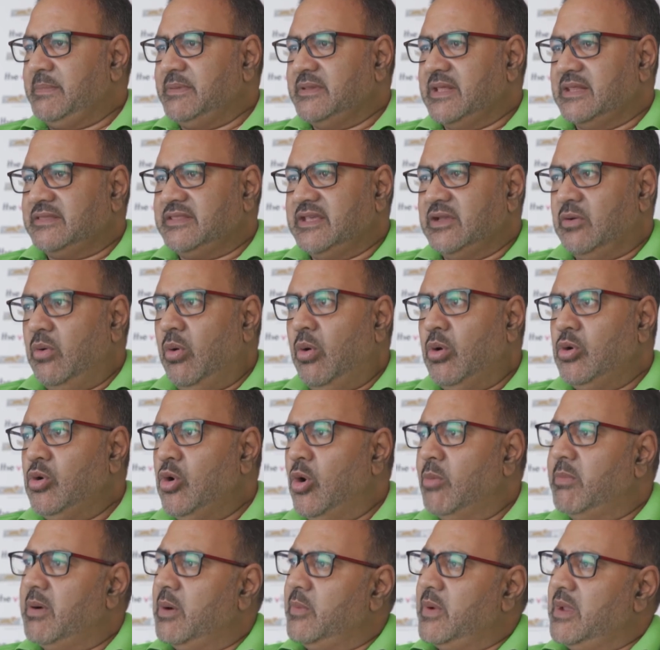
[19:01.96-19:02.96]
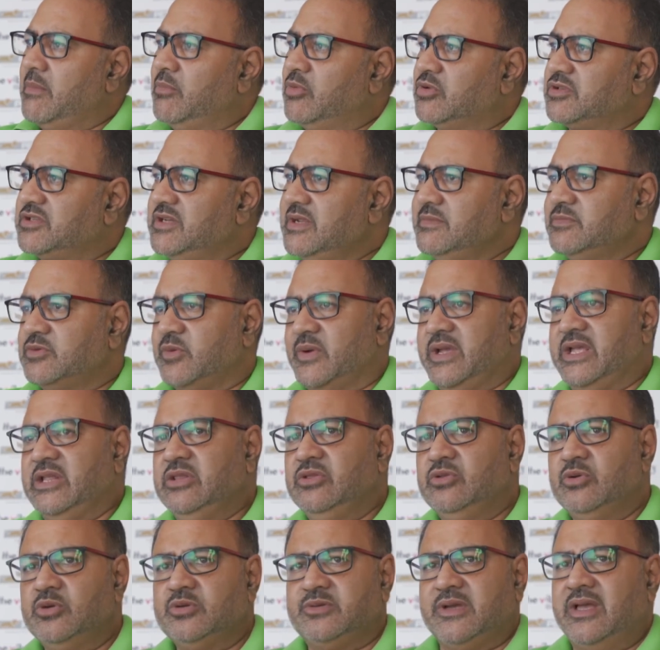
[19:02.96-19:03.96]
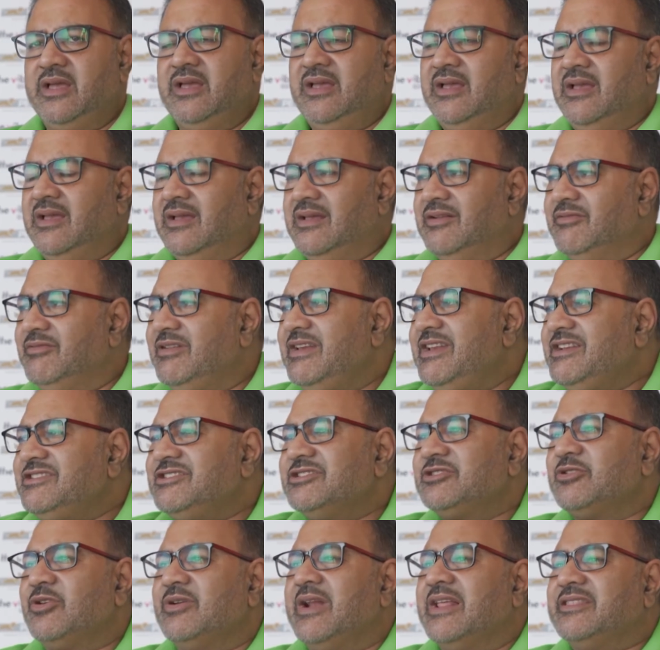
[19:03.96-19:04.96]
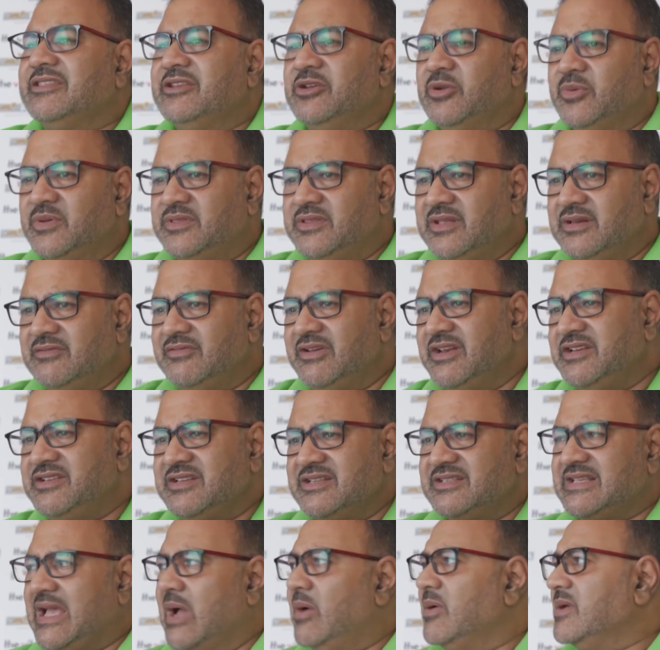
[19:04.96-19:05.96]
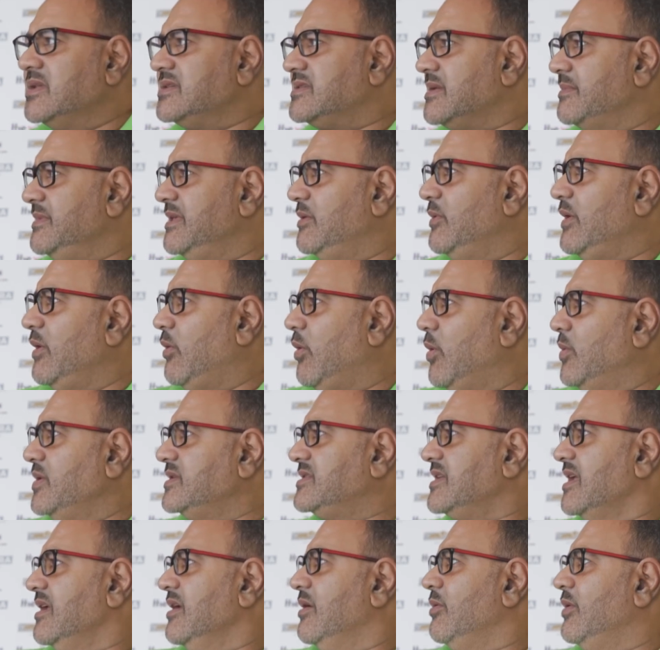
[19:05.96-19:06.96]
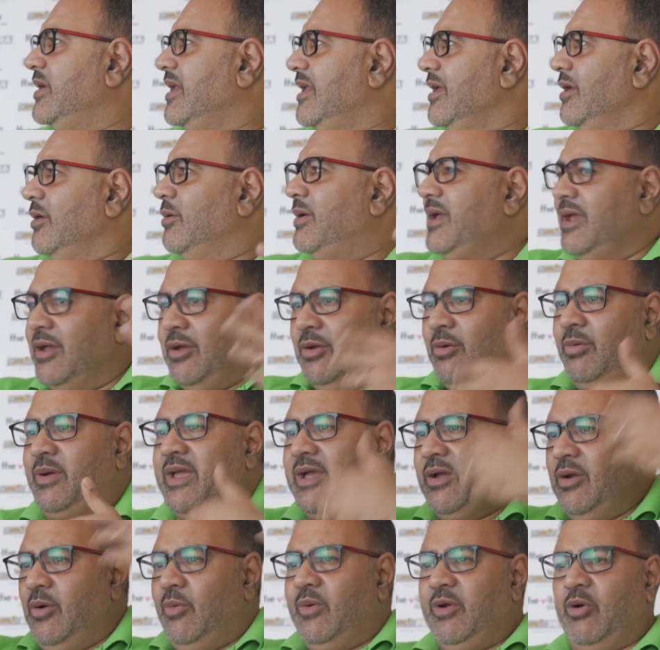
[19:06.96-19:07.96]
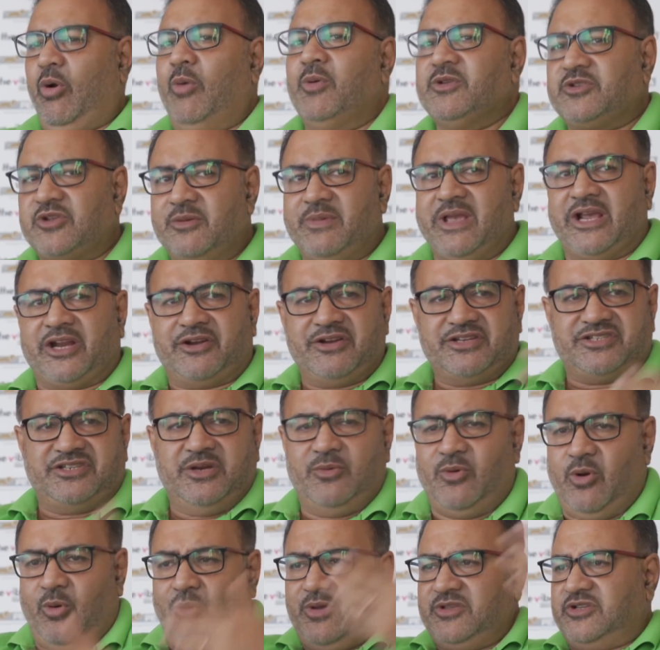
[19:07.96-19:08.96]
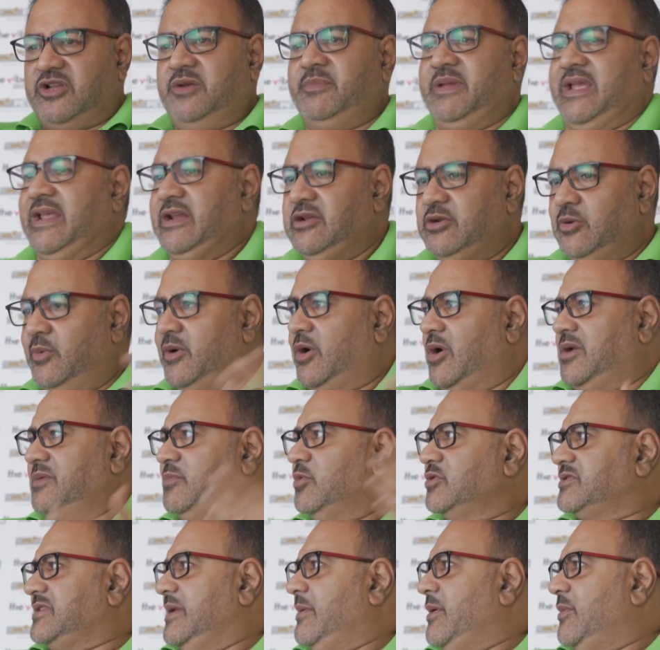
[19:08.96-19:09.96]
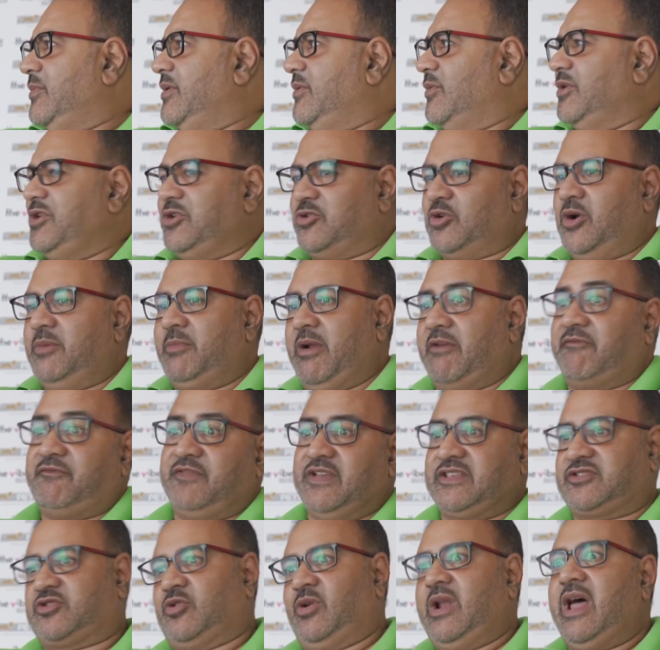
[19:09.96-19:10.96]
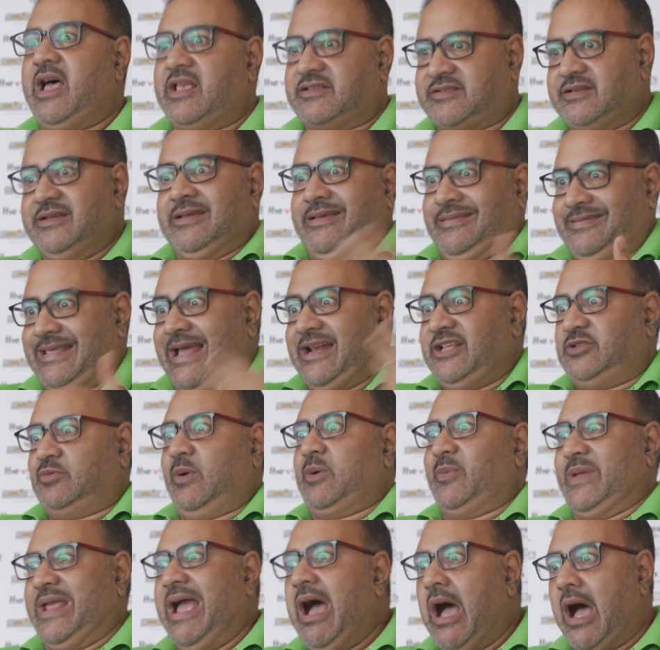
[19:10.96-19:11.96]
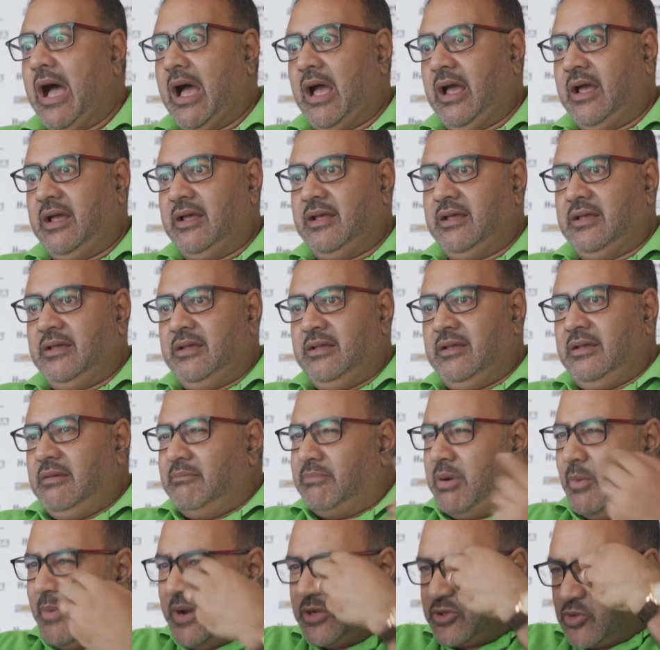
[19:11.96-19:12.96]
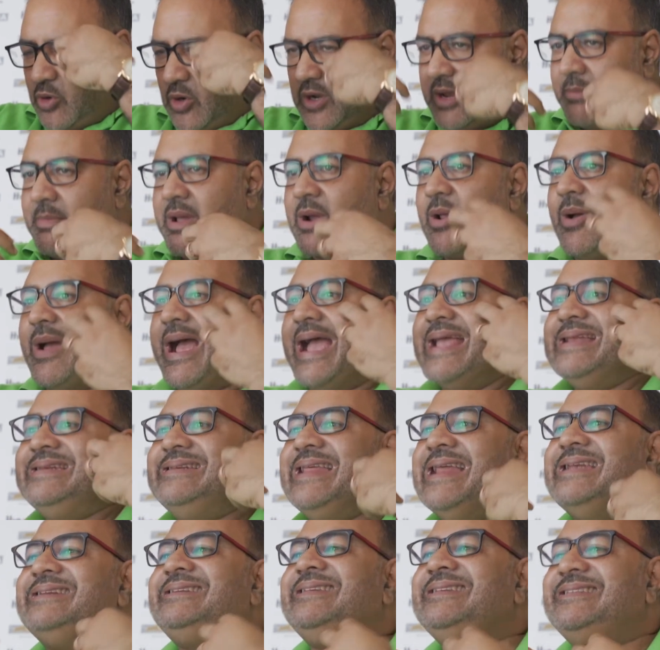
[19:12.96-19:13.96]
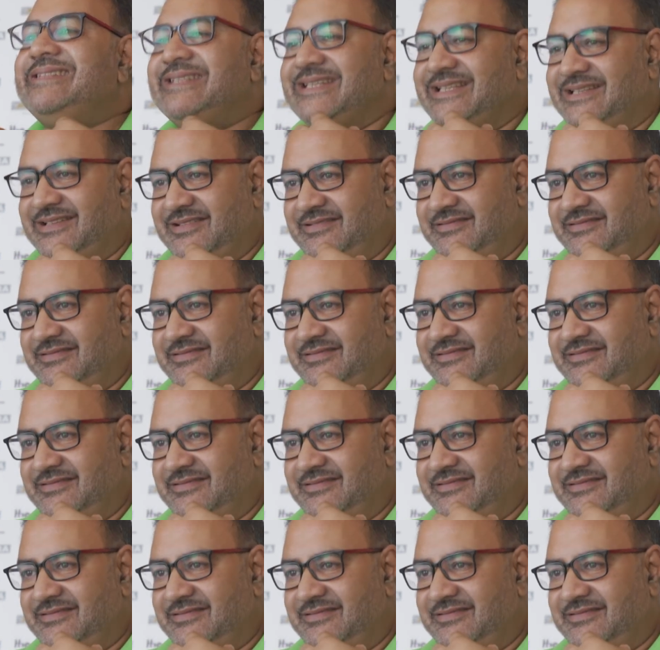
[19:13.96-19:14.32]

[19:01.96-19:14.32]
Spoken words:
that think, oh no, but we're Muslims or Hindus. Religion's got nothing to do with it. Religion is ours. I mean, we're always going to be a Christian, we're always going to be a Hindu, we're going to be Muslim. What are you talking about first or last? That is what we are. But we're talking about our identity